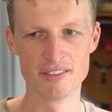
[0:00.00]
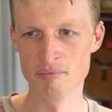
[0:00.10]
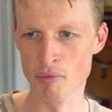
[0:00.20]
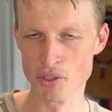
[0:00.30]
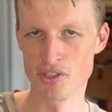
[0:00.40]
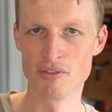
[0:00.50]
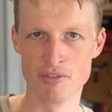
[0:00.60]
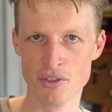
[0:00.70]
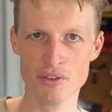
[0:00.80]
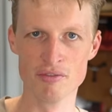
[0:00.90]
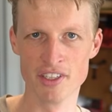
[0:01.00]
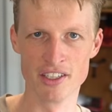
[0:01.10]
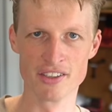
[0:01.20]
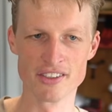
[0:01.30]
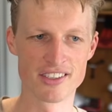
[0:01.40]
most viewed
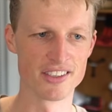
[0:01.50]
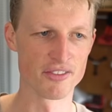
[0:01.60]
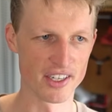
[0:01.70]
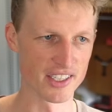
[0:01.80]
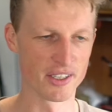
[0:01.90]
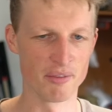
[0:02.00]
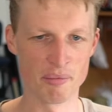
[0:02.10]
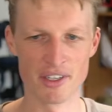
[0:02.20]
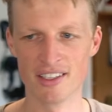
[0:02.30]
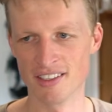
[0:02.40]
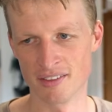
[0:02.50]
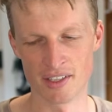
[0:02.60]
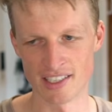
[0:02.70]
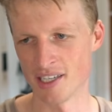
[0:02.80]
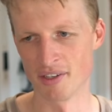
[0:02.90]
videos, as far as I can remember. It's
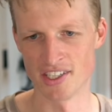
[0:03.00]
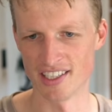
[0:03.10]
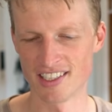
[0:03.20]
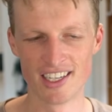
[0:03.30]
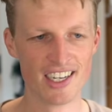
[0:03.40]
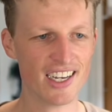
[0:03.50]
the last time I checked.